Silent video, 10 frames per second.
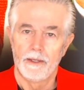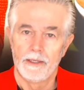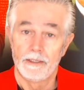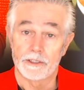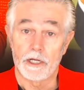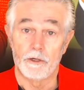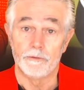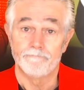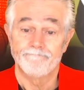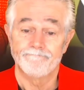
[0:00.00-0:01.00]
So,
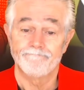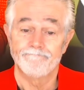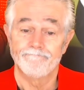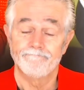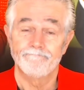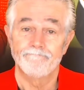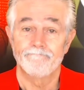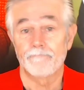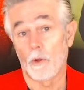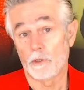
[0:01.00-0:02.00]

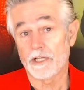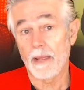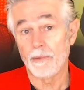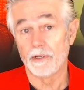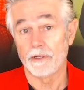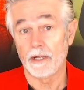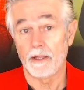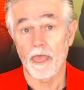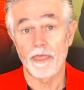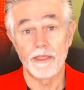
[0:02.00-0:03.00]
what's happened
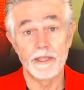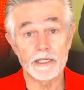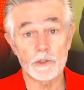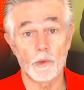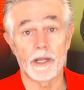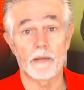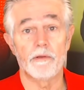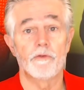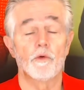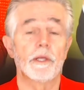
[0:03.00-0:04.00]
this week
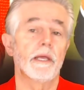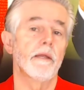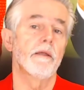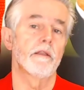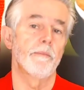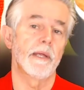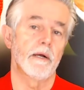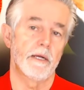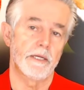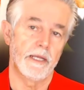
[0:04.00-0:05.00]
before we get into the big
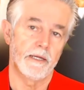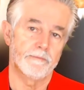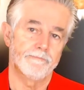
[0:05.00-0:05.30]
idea?